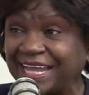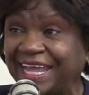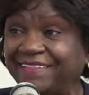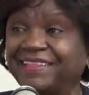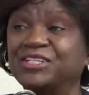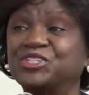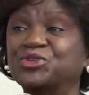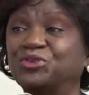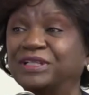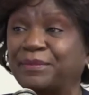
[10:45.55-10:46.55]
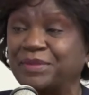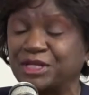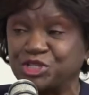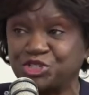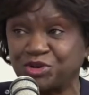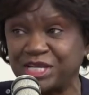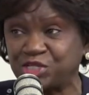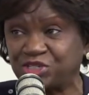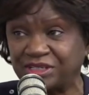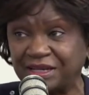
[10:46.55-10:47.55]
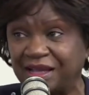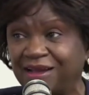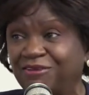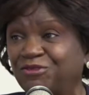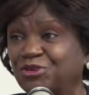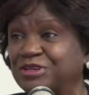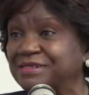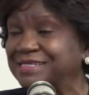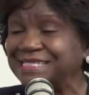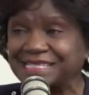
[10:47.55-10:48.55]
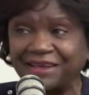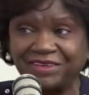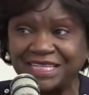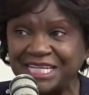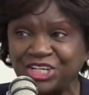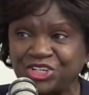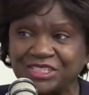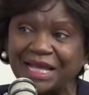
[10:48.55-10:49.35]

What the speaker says: and then school administration for 7 years.